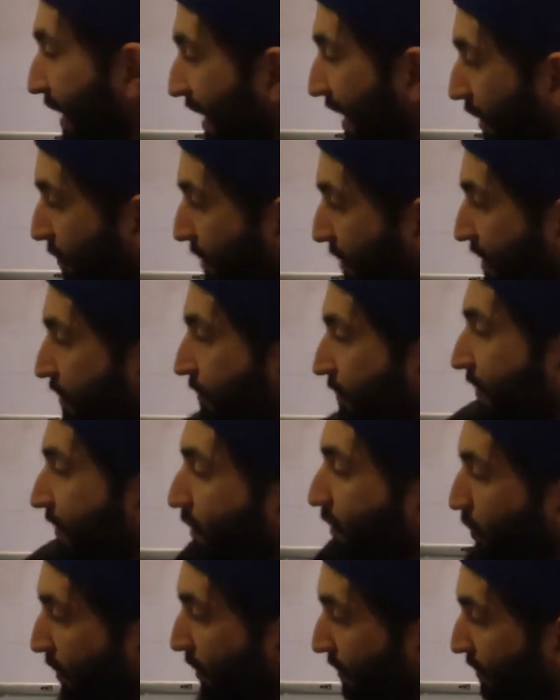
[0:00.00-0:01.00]
helping you
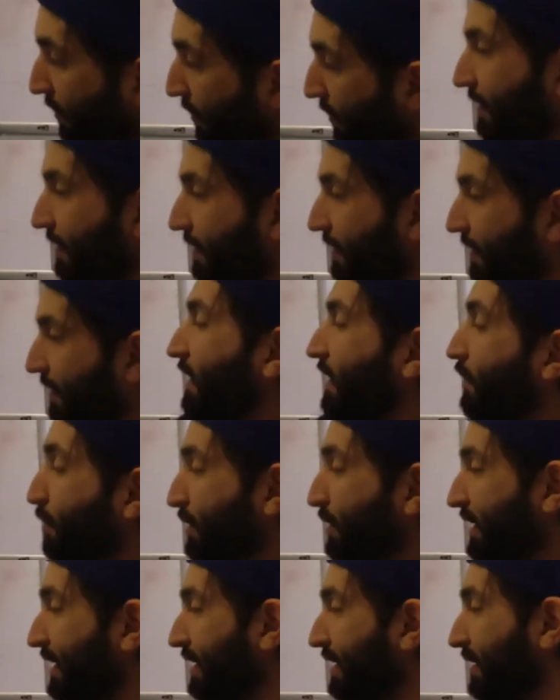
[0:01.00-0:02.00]
think with the thing that
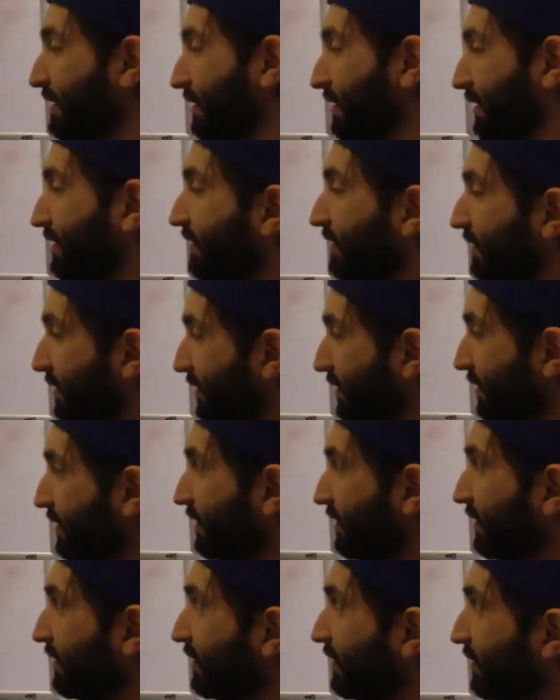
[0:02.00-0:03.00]
you did,
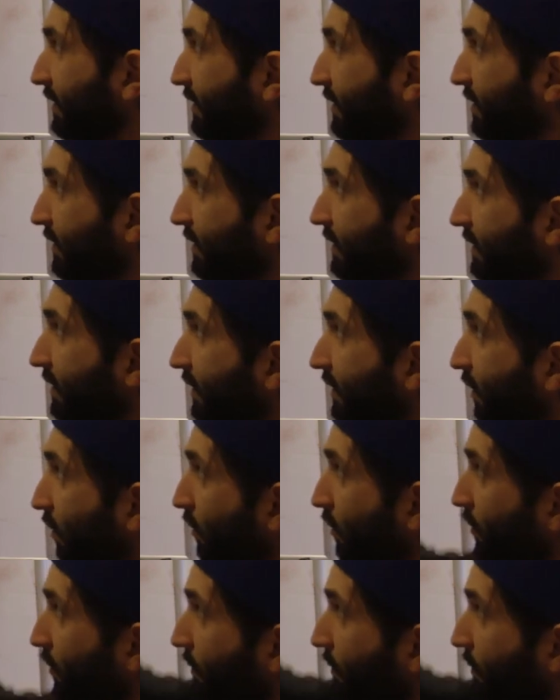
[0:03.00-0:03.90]
or